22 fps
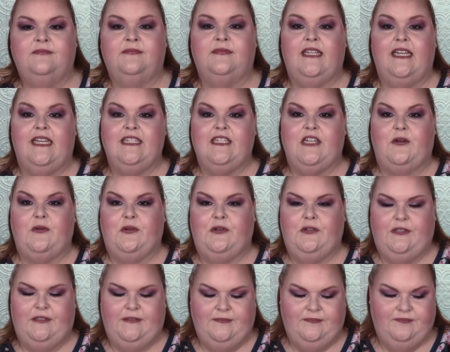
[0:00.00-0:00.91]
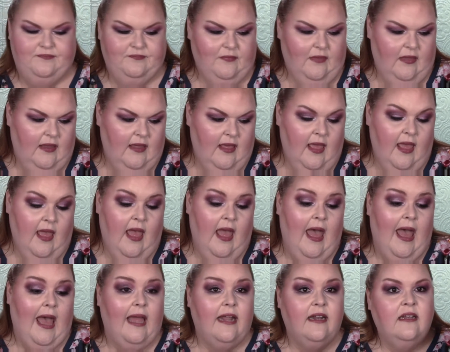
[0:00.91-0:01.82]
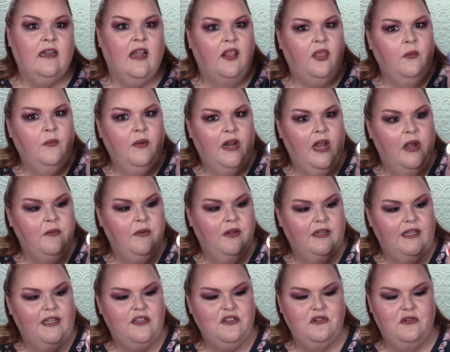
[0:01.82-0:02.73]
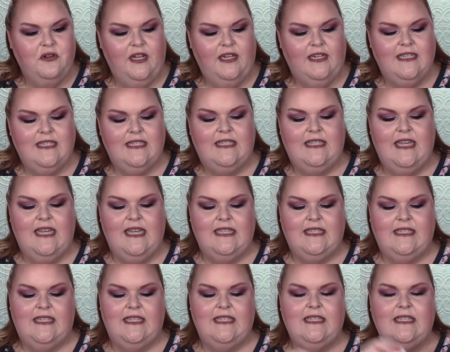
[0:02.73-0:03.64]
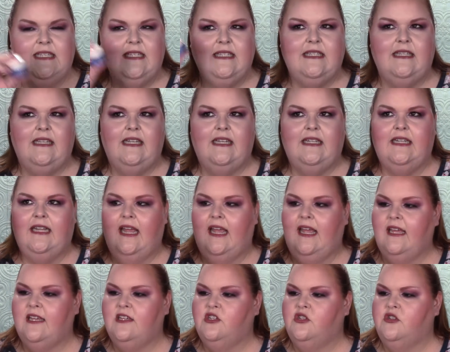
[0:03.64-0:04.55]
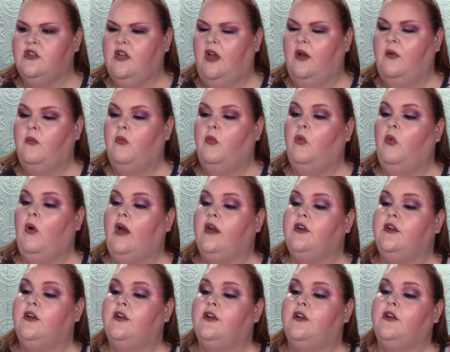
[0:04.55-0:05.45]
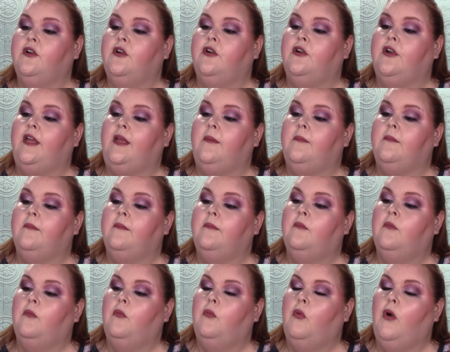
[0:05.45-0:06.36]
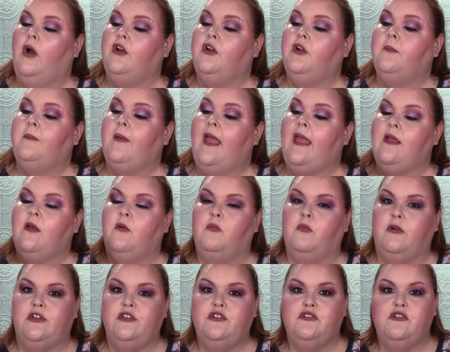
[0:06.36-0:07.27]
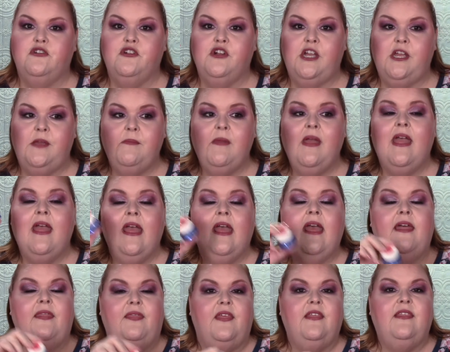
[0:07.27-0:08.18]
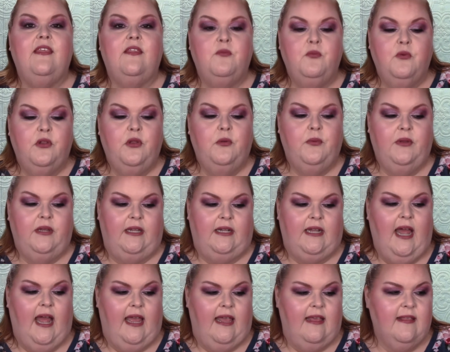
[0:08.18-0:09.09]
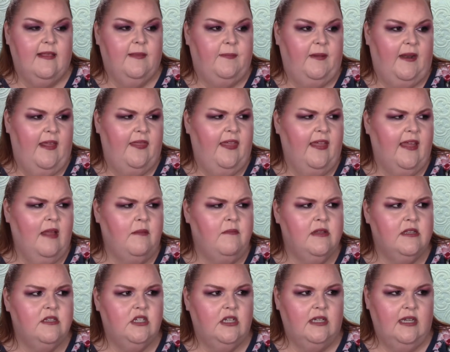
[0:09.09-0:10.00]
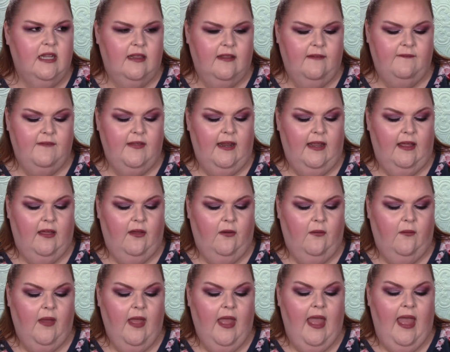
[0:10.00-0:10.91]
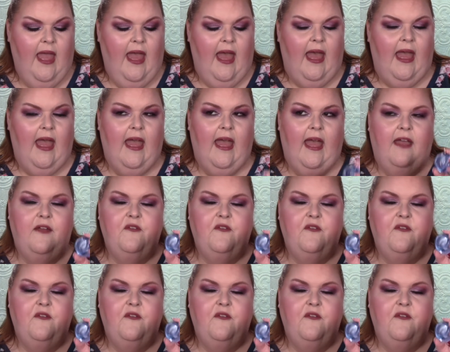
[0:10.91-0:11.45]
Is all good. Another one I really enjoyed is this. This is Laneige um, Water Cream, Water Bank Moisture Cream. This is really, really nice, but I think I mentioned in the video, I